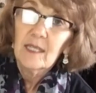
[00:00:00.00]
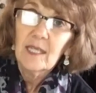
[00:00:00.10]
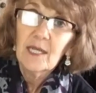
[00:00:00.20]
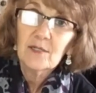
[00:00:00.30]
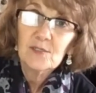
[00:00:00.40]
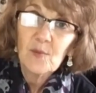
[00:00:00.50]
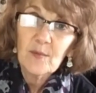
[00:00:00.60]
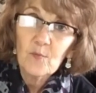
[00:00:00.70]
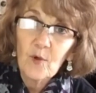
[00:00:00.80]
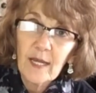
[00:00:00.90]
here's
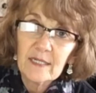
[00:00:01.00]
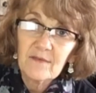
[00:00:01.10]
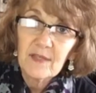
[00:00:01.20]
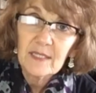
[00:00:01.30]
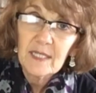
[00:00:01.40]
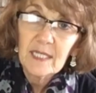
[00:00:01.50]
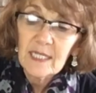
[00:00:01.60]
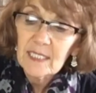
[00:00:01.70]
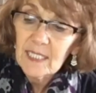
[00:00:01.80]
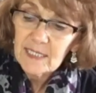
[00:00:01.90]
one brand of it.
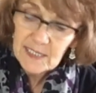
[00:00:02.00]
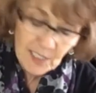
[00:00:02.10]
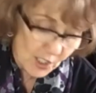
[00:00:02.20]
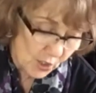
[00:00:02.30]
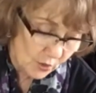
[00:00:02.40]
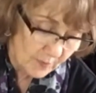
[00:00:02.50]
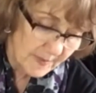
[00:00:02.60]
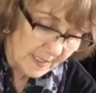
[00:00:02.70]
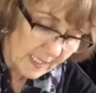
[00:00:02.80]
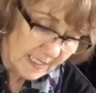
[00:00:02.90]
It's
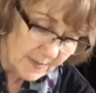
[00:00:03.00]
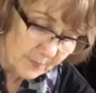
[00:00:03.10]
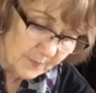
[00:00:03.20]
cubed. It's